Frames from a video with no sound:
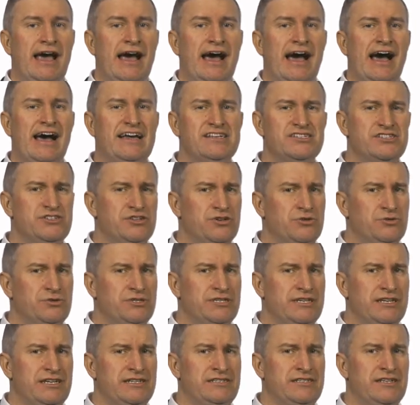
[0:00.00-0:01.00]
As
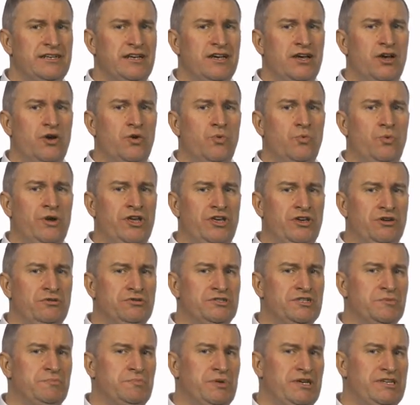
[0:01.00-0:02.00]
noted, we
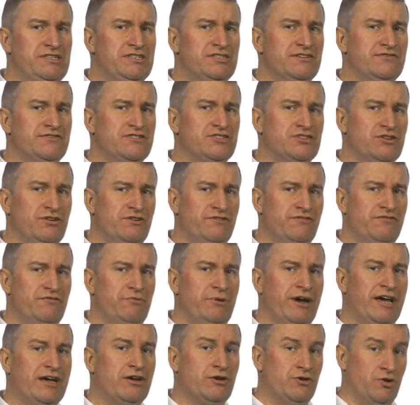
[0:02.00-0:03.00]
use a piece of
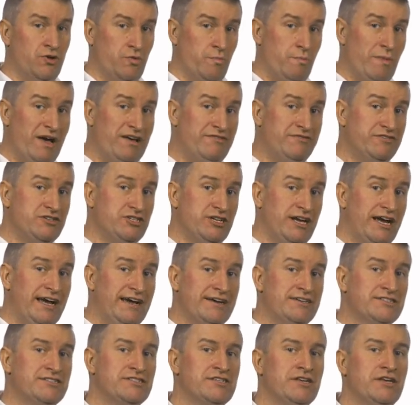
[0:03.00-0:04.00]
software called
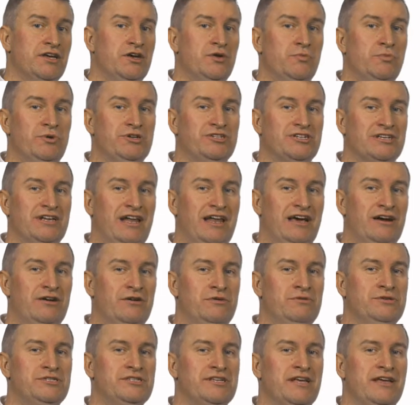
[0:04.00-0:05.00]
MathJax, which
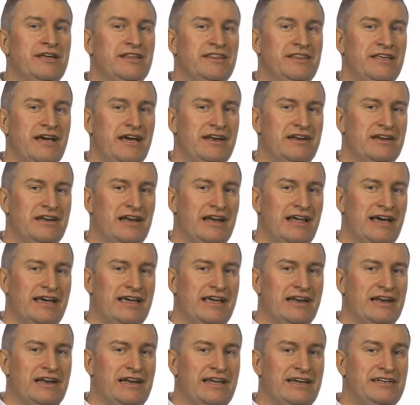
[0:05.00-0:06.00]
allows the
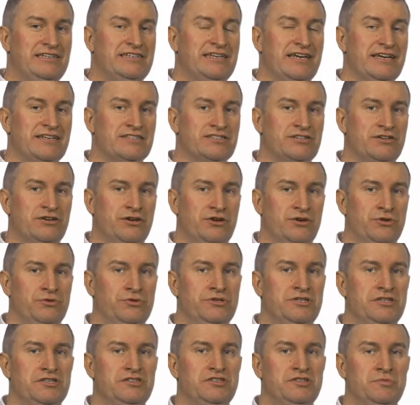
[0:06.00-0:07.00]
underlying LaTeX
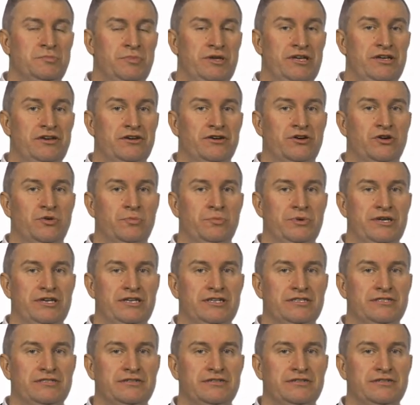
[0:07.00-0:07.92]
code to be copied.